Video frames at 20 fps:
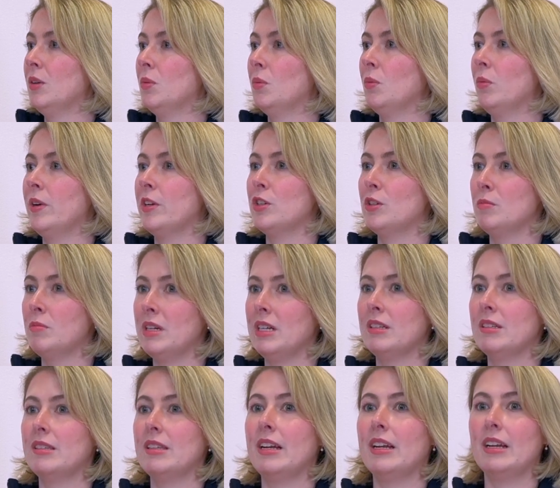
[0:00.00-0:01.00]
which
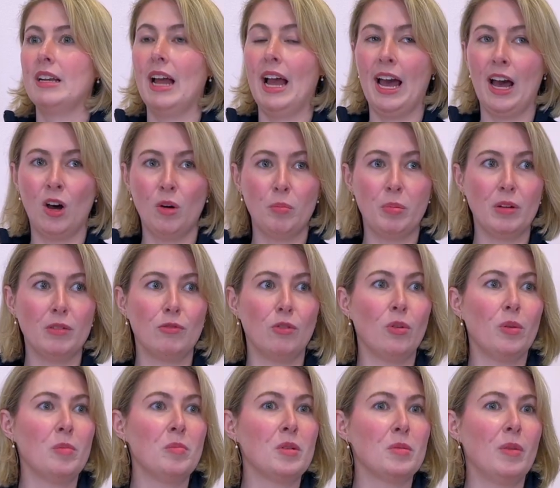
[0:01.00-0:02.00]
means that it
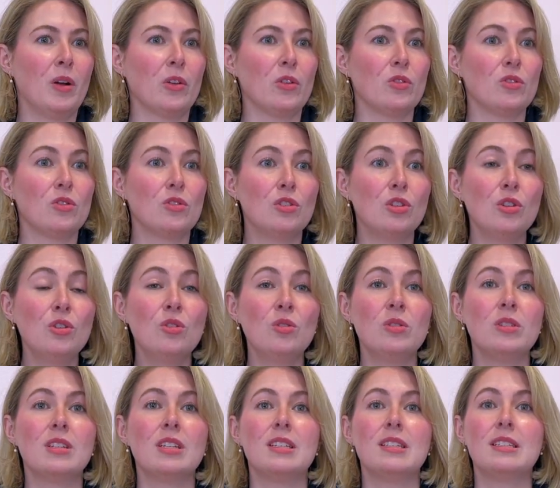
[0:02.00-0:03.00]
outperformed models 2
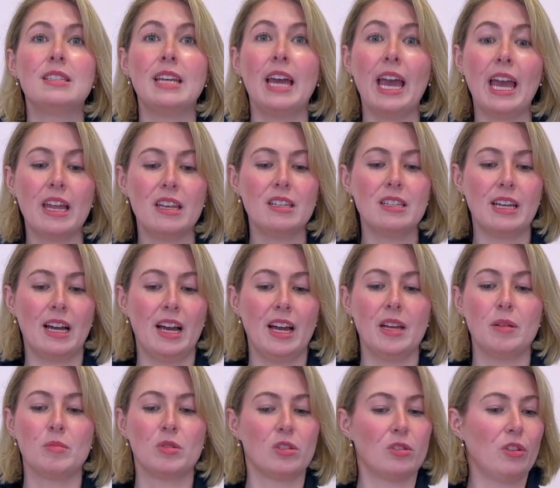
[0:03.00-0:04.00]
to 10
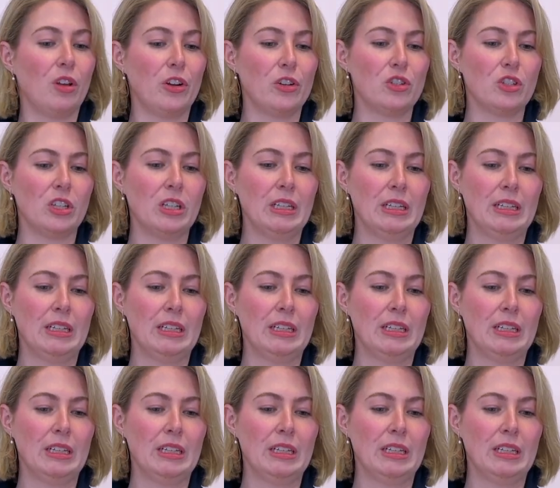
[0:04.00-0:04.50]
times larger.